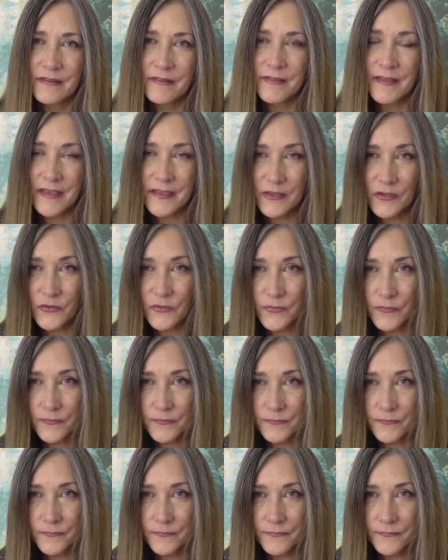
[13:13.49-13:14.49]
thank you.
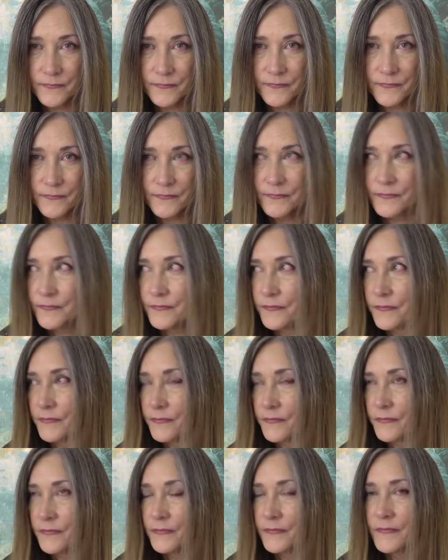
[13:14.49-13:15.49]

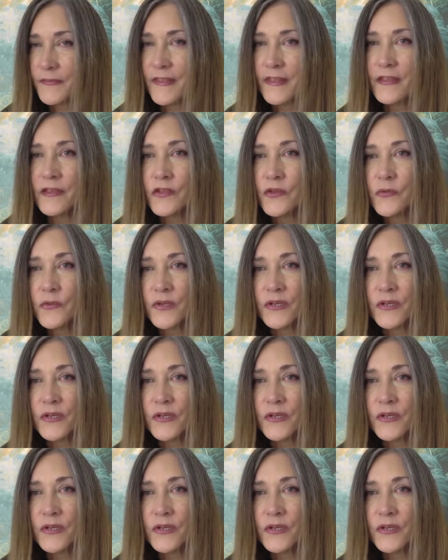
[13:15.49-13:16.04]
Thank you,